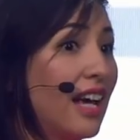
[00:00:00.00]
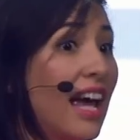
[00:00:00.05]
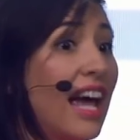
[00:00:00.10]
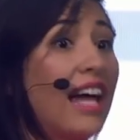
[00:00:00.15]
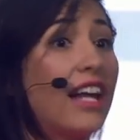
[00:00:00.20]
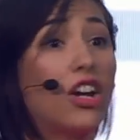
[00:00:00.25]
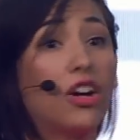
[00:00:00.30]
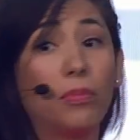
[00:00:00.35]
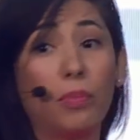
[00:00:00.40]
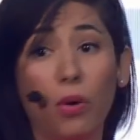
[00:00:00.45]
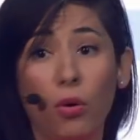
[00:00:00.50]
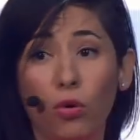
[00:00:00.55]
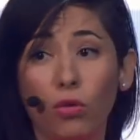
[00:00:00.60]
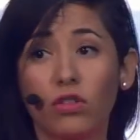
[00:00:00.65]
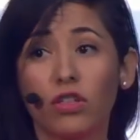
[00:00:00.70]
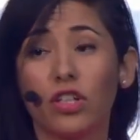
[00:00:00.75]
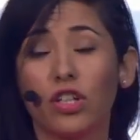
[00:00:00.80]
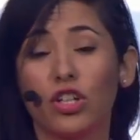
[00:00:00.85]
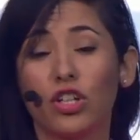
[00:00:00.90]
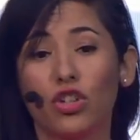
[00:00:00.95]
and
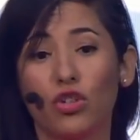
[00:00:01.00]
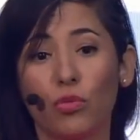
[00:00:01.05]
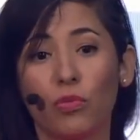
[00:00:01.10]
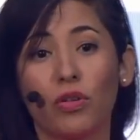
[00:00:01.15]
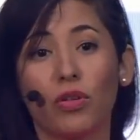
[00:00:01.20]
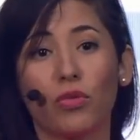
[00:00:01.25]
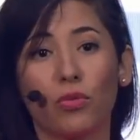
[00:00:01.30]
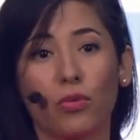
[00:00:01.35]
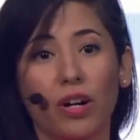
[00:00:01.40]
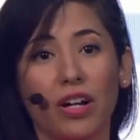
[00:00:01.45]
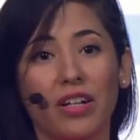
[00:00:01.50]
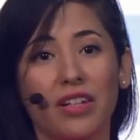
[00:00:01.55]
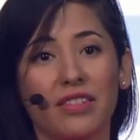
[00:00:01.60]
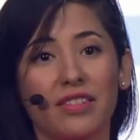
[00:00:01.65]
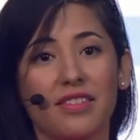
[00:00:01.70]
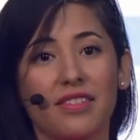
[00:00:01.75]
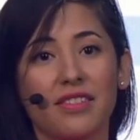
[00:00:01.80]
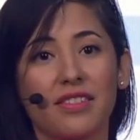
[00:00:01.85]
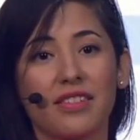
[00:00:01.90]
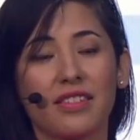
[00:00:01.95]
upholding human
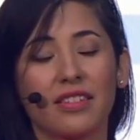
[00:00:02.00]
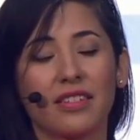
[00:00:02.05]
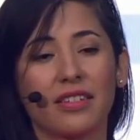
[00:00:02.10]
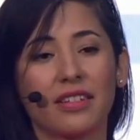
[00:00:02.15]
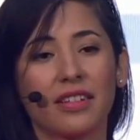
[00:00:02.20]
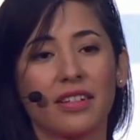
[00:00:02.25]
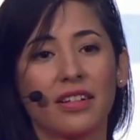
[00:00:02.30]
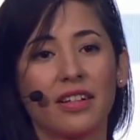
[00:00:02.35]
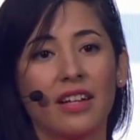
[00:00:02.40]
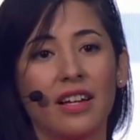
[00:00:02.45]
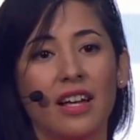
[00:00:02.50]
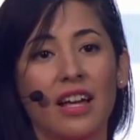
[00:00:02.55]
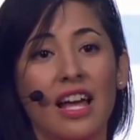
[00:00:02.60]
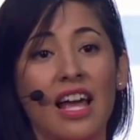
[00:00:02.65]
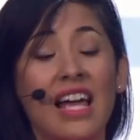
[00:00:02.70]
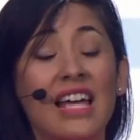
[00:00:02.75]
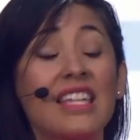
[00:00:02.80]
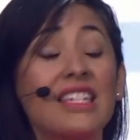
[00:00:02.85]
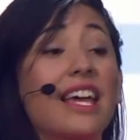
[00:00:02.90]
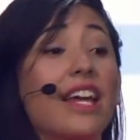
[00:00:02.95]
rights.
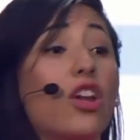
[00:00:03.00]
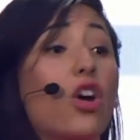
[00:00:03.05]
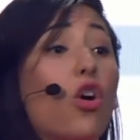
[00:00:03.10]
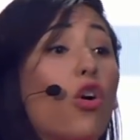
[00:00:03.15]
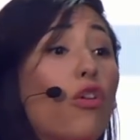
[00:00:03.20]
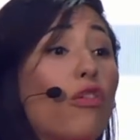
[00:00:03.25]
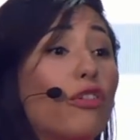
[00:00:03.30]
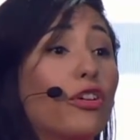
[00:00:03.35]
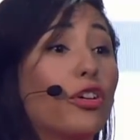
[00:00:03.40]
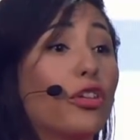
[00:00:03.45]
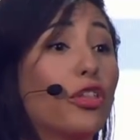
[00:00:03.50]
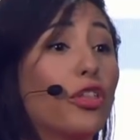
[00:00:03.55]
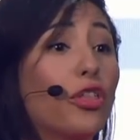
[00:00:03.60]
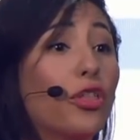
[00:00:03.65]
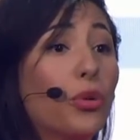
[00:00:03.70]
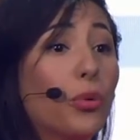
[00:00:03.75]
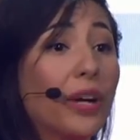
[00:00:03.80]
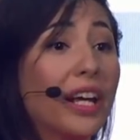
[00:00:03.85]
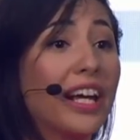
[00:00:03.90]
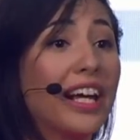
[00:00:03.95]
Yet over
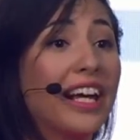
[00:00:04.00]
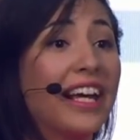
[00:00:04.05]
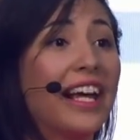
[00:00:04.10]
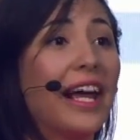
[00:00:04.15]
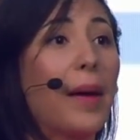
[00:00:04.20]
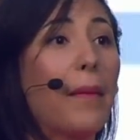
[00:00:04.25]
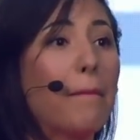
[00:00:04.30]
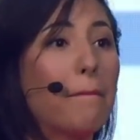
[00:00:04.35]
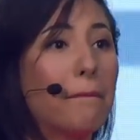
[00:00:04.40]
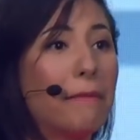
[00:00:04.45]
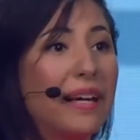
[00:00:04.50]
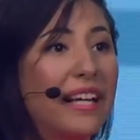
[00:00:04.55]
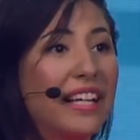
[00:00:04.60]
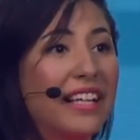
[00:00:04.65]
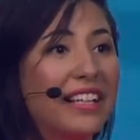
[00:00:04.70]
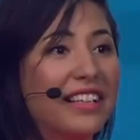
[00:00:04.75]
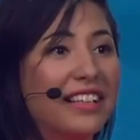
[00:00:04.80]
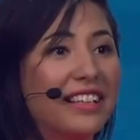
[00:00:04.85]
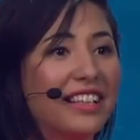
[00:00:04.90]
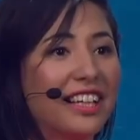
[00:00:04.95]
3
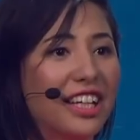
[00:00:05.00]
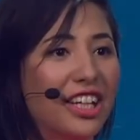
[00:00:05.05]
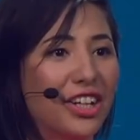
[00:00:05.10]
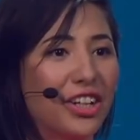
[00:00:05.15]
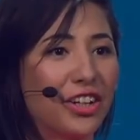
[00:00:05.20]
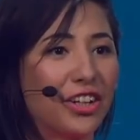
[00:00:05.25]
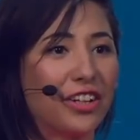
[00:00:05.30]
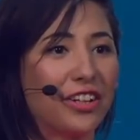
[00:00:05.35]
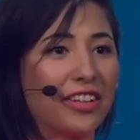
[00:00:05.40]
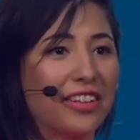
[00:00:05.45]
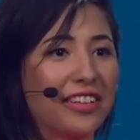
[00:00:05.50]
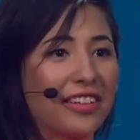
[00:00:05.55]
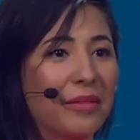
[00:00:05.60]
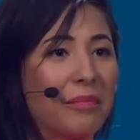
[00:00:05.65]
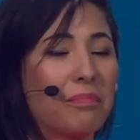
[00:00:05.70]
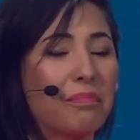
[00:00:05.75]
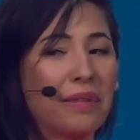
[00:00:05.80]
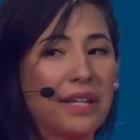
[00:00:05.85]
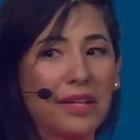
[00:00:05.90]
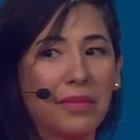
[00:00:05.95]
billion
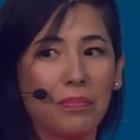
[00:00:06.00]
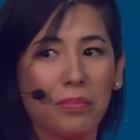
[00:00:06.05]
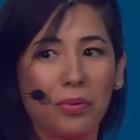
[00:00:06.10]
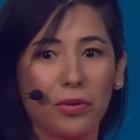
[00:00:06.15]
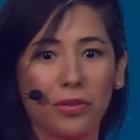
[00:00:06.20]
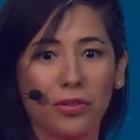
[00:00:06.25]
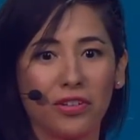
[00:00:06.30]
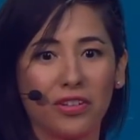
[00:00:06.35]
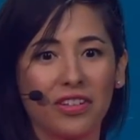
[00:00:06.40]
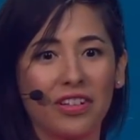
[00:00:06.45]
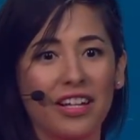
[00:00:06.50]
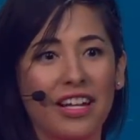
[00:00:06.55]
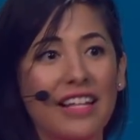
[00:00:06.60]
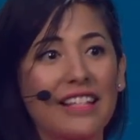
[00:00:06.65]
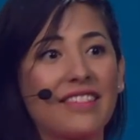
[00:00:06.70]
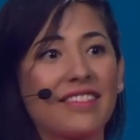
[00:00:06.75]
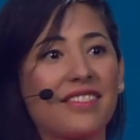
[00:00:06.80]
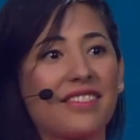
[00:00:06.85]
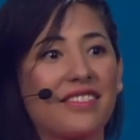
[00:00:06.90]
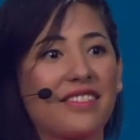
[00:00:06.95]
people
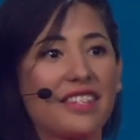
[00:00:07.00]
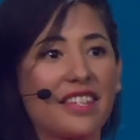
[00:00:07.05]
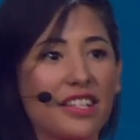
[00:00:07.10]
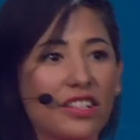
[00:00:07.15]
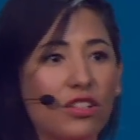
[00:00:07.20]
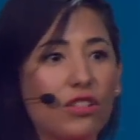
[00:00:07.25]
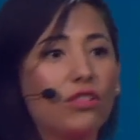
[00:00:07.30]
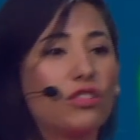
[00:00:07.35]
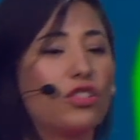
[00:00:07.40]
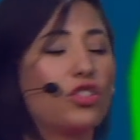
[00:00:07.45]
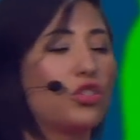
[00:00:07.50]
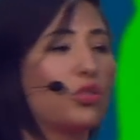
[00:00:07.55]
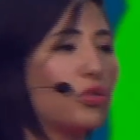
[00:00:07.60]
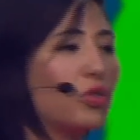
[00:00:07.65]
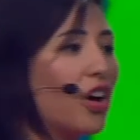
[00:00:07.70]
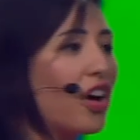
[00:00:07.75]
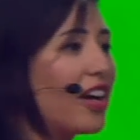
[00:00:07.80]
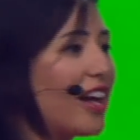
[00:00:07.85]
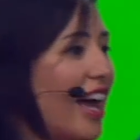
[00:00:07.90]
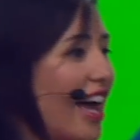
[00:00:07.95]
still do
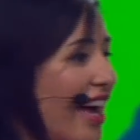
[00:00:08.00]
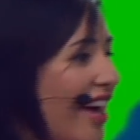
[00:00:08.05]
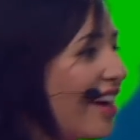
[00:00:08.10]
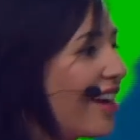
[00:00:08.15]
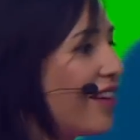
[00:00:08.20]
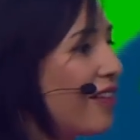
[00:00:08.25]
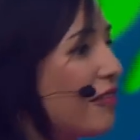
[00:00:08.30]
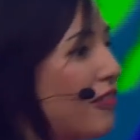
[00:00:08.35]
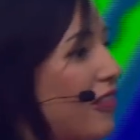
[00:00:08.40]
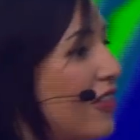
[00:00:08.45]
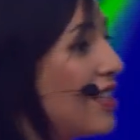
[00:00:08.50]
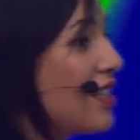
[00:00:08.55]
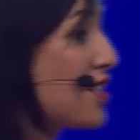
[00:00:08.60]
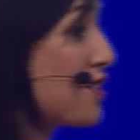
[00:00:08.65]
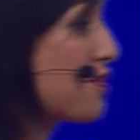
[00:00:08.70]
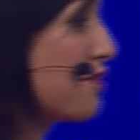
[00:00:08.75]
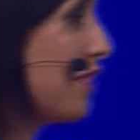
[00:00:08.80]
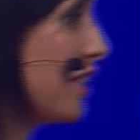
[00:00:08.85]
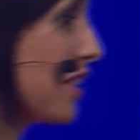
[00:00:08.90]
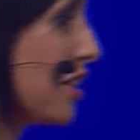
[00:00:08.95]
not have
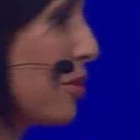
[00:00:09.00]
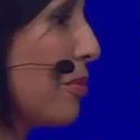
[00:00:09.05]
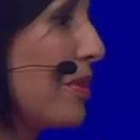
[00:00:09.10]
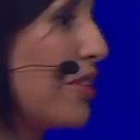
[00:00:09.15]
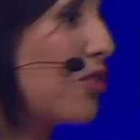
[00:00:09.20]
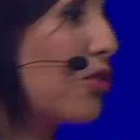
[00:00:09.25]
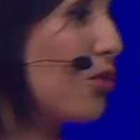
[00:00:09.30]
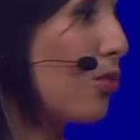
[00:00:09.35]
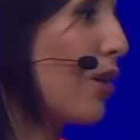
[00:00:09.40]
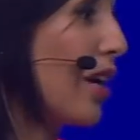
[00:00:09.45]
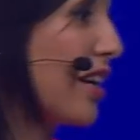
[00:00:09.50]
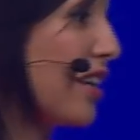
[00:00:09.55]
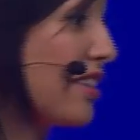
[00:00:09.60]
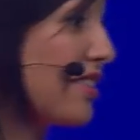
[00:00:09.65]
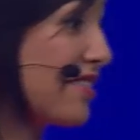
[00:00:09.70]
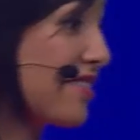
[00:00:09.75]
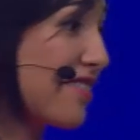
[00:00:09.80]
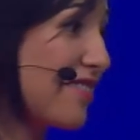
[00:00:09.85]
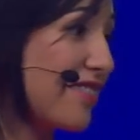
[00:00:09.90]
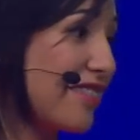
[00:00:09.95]
these fundamental
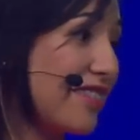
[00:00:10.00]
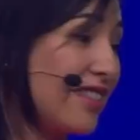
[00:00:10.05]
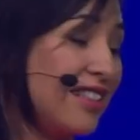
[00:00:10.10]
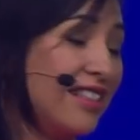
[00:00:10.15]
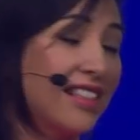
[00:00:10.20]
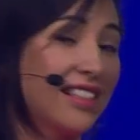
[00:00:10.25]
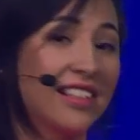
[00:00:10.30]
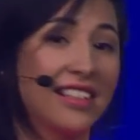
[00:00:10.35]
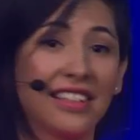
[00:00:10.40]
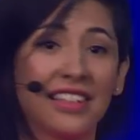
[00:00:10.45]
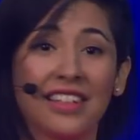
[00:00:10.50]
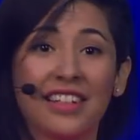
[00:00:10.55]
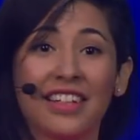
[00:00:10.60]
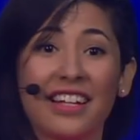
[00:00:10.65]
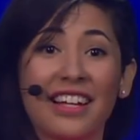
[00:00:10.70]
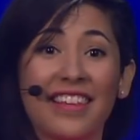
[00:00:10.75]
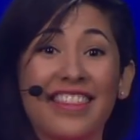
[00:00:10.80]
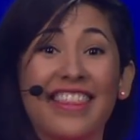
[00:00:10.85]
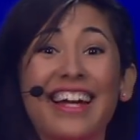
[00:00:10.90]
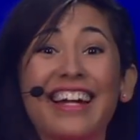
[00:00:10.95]
rights.
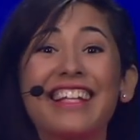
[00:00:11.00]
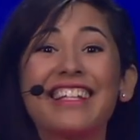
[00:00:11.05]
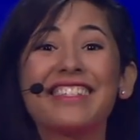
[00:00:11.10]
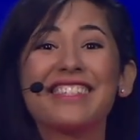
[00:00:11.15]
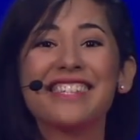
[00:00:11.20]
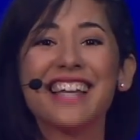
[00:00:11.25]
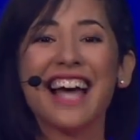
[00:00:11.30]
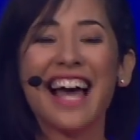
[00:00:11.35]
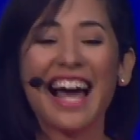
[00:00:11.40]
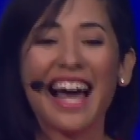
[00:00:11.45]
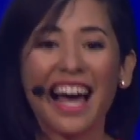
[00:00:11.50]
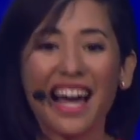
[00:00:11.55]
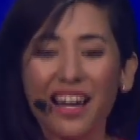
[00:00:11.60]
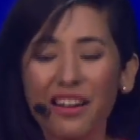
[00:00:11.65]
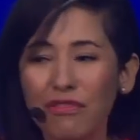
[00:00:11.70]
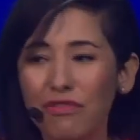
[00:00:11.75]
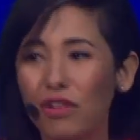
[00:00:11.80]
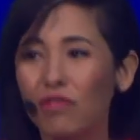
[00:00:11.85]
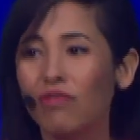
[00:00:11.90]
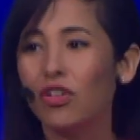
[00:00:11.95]
That is
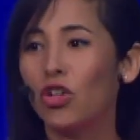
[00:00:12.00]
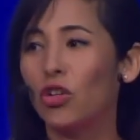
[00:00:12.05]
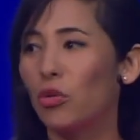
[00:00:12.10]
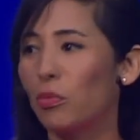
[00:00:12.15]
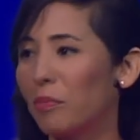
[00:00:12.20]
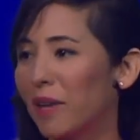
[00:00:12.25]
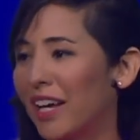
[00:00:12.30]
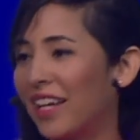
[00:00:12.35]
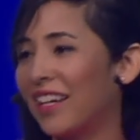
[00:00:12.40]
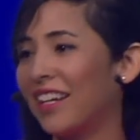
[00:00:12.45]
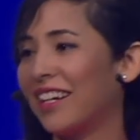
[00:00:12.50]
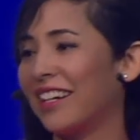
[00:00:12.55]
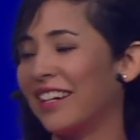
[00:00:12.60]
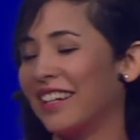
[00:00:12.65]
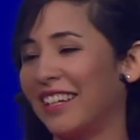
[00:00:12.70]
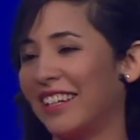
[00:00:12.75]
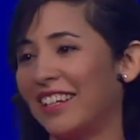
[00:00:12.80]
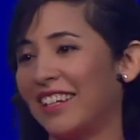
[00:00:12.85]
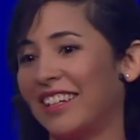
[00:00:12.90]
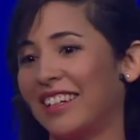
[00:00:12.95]
half of
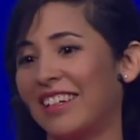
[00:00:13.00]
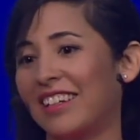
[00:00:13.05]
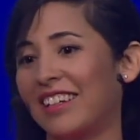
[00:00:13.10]
humanity.